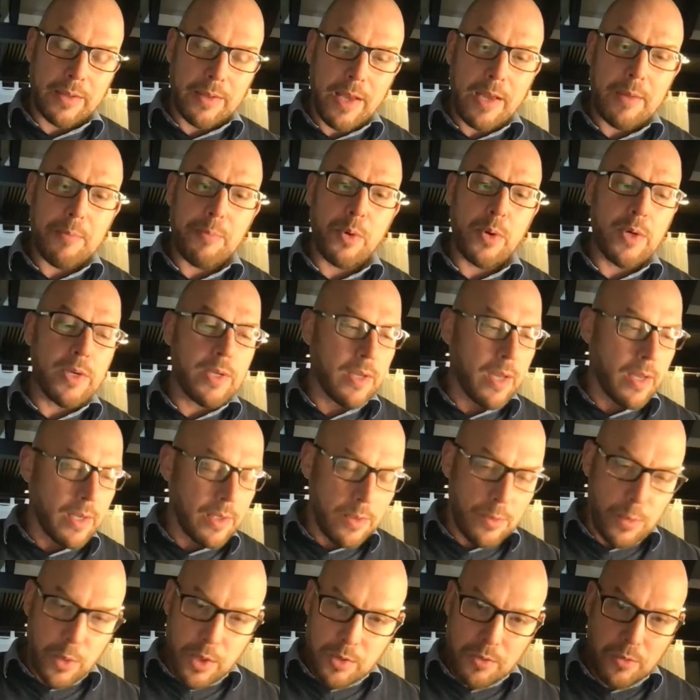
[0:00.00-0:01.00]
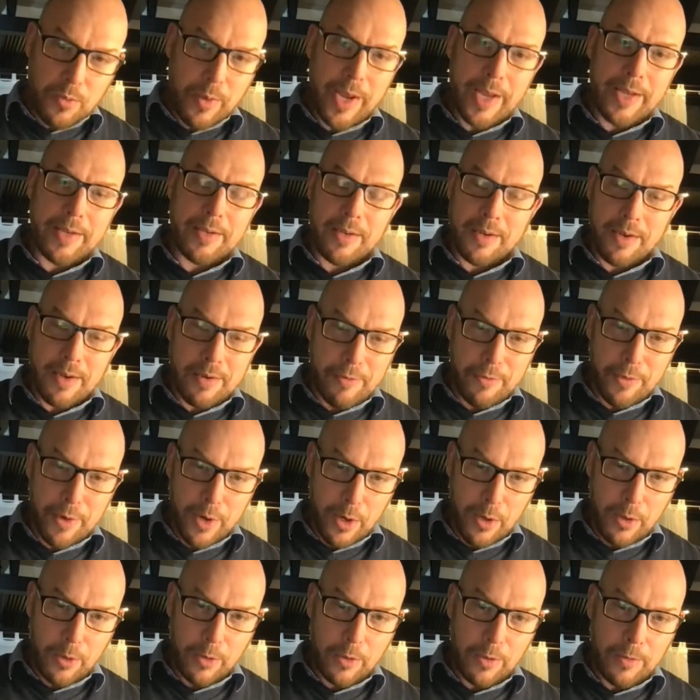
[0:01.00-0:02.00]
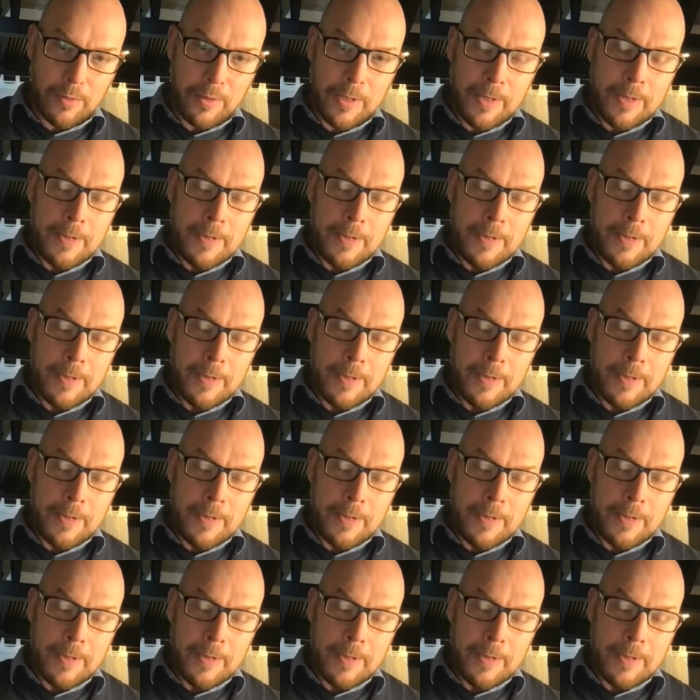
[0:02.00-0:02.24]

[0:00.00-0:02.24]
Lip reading: that point, and you would wait at every hole.